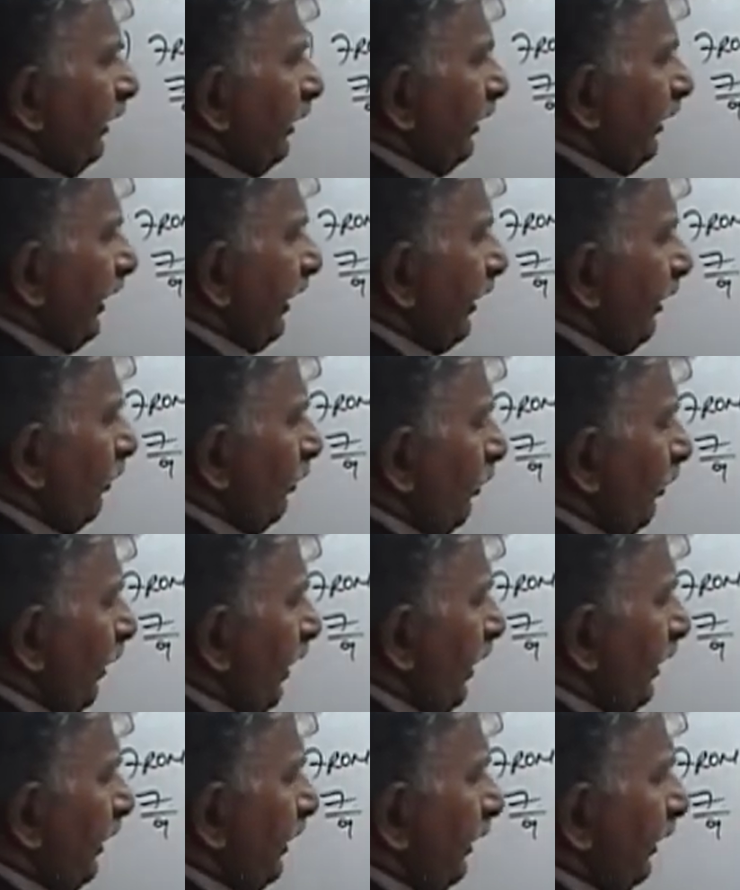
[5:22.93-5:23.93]
negative
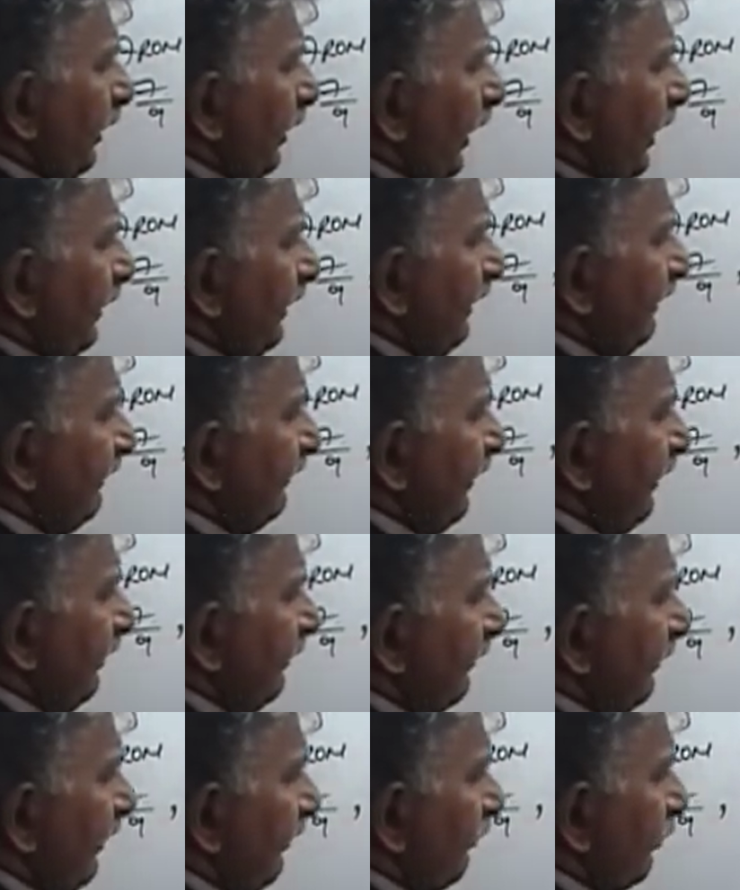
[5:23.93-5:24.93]
1, and these things, these